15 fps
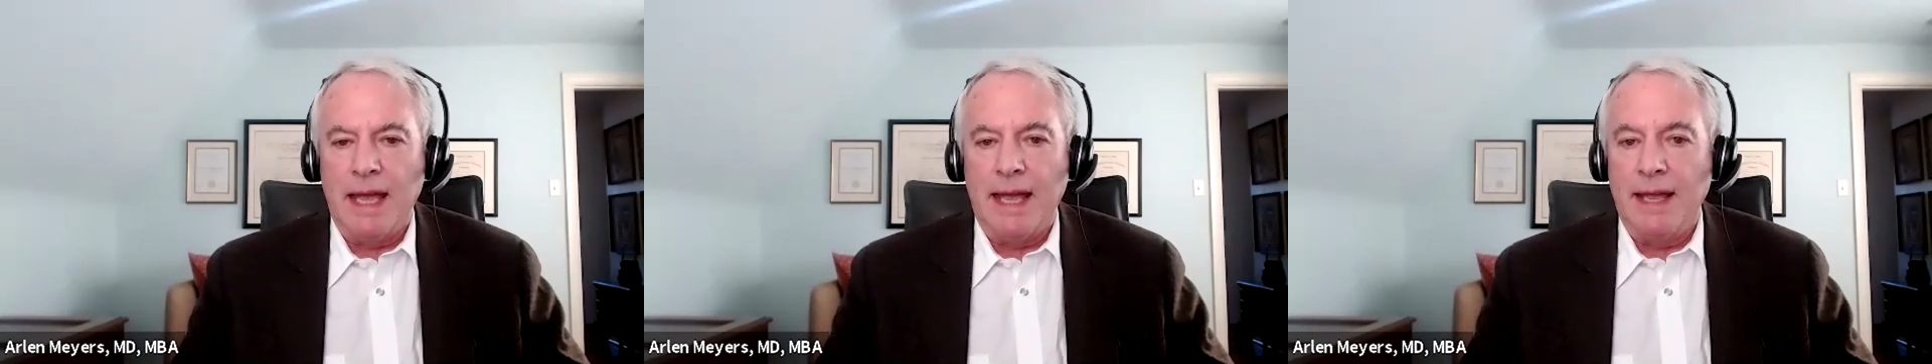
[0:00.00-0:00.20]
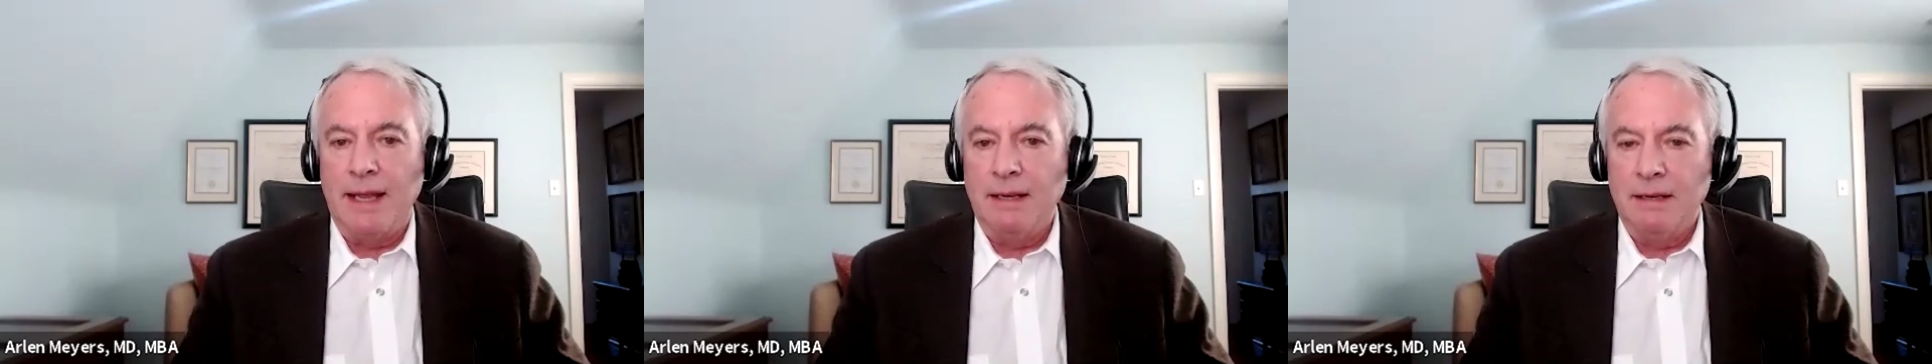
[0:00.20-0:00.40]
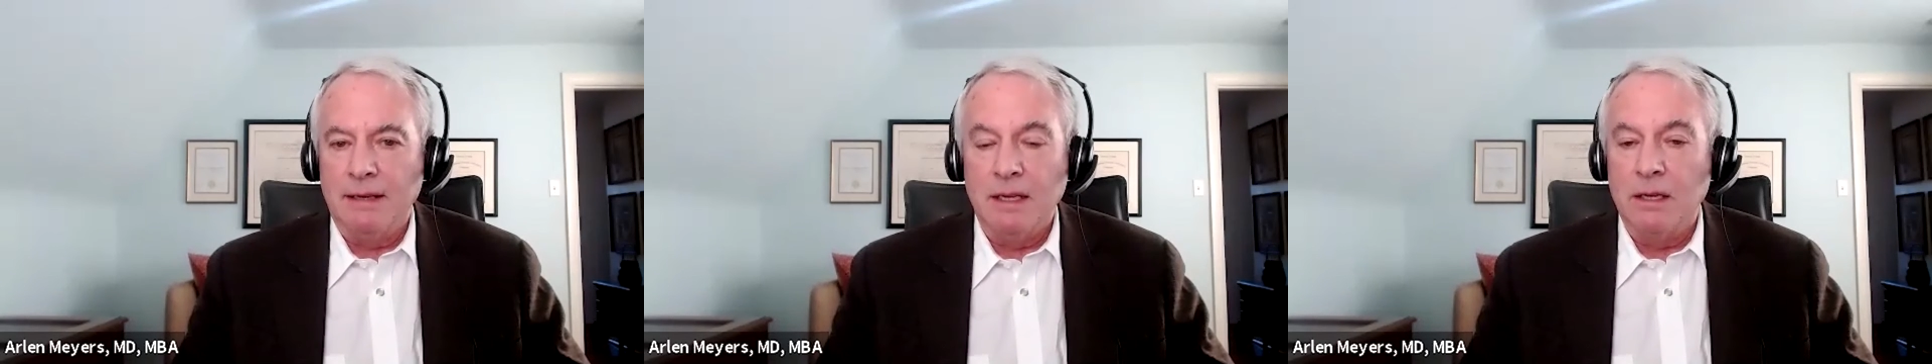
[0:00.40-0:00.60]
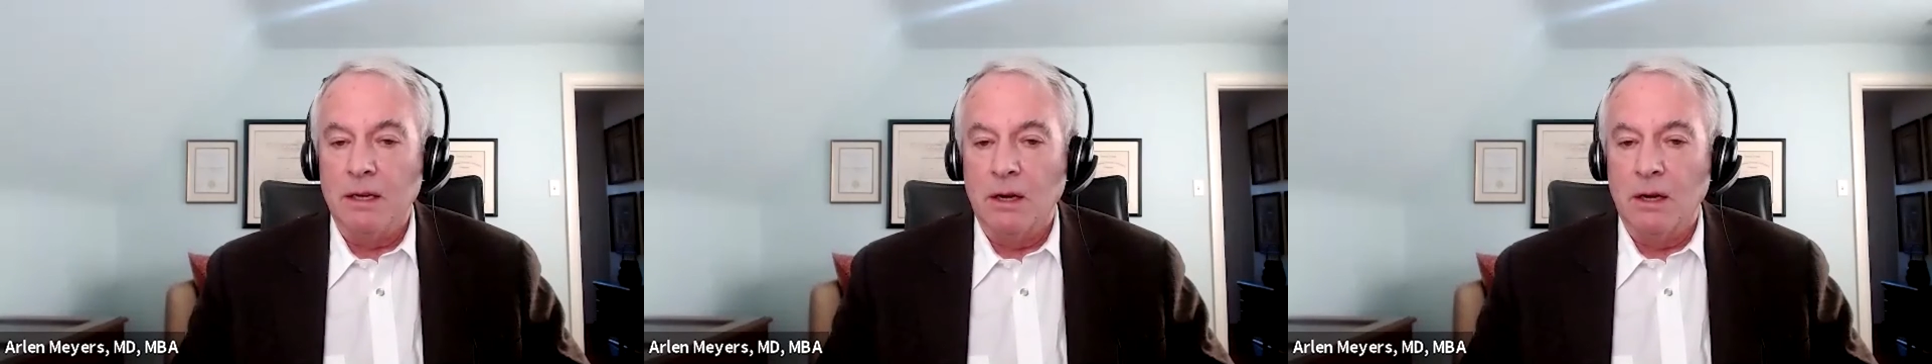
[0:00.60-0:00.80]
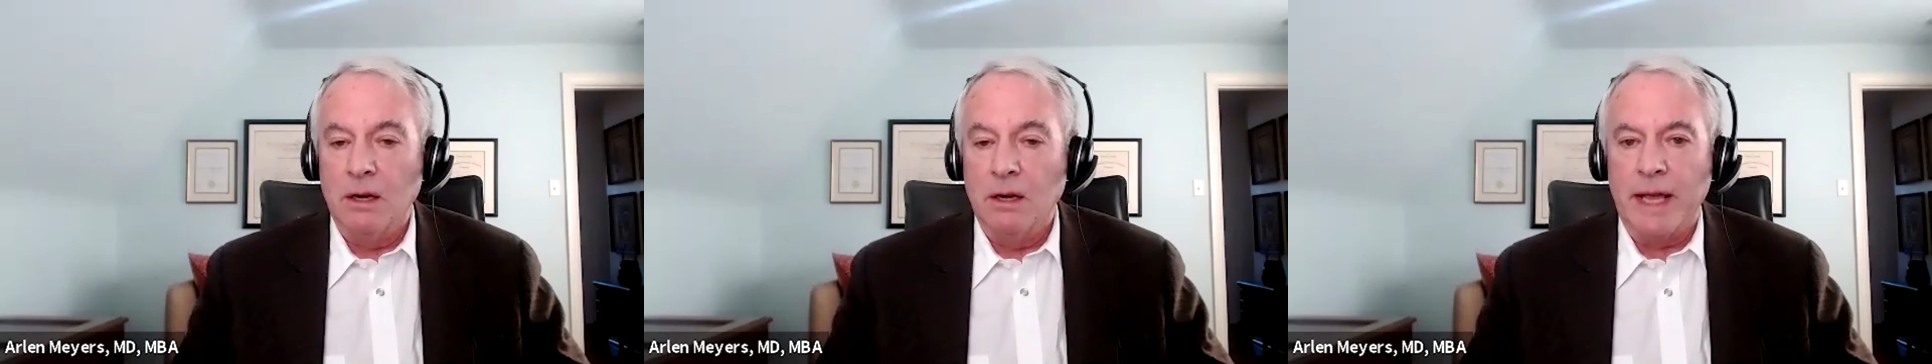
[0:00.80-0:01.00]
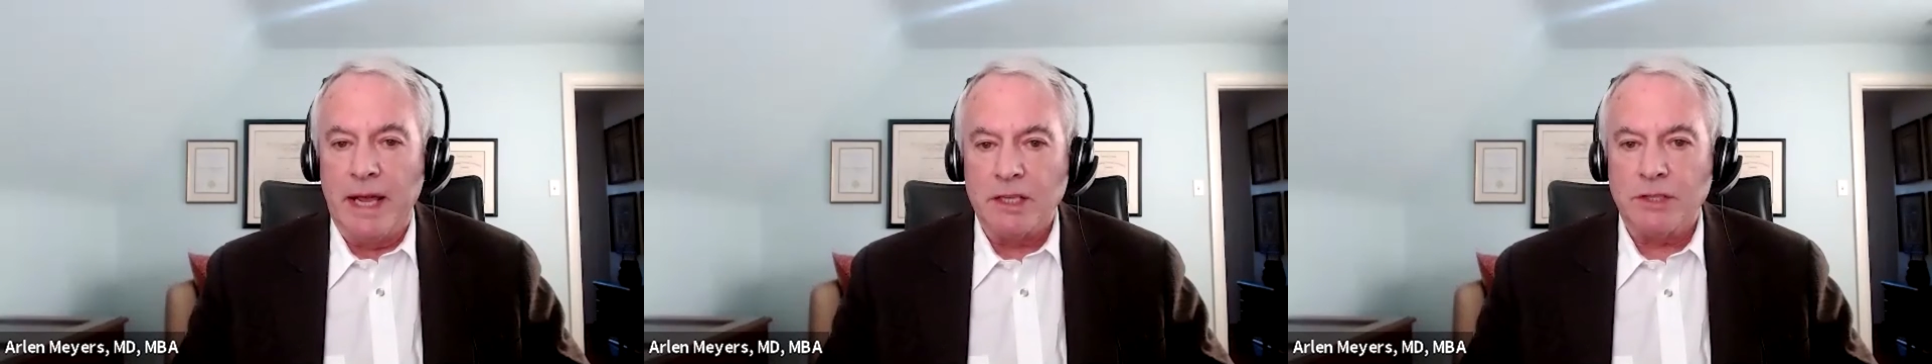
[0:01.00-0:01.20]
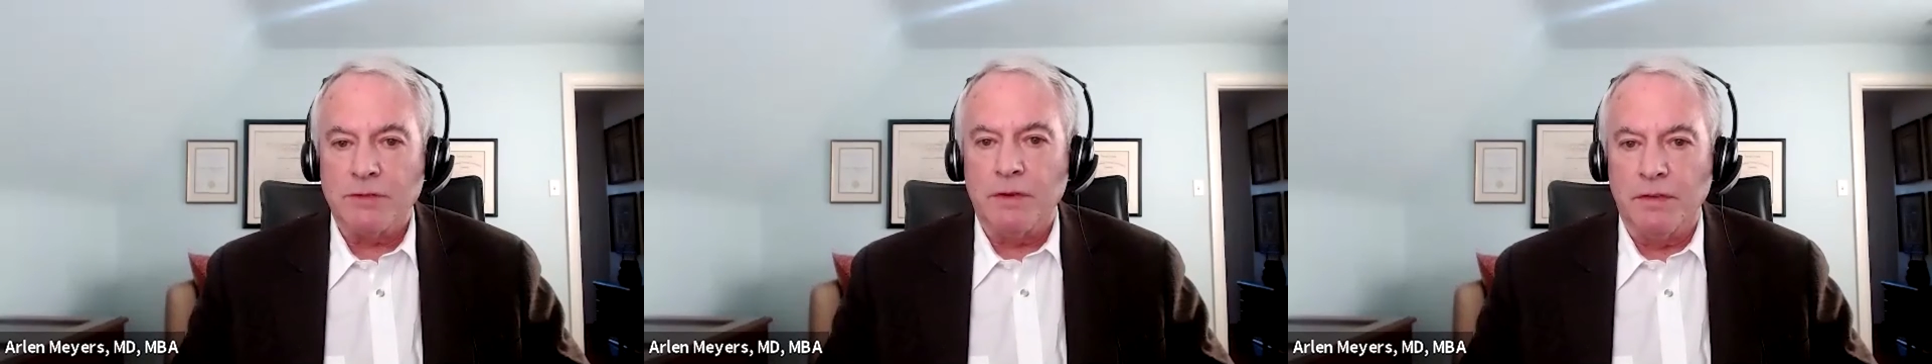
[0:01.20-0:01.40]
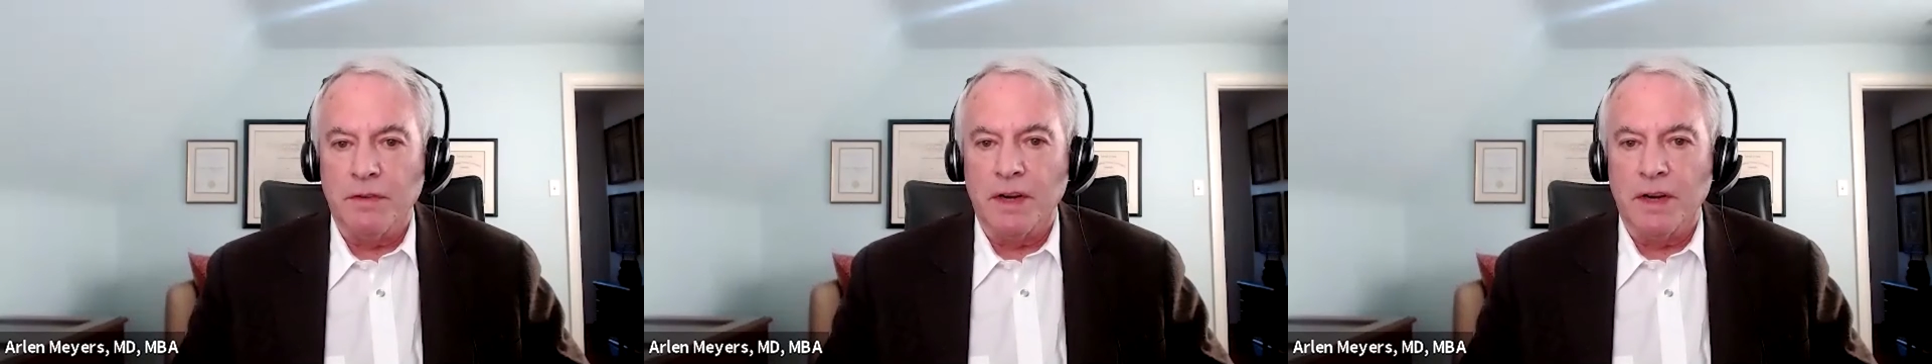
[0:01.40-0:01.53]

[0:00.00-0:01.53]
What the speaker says: and you don't want to ask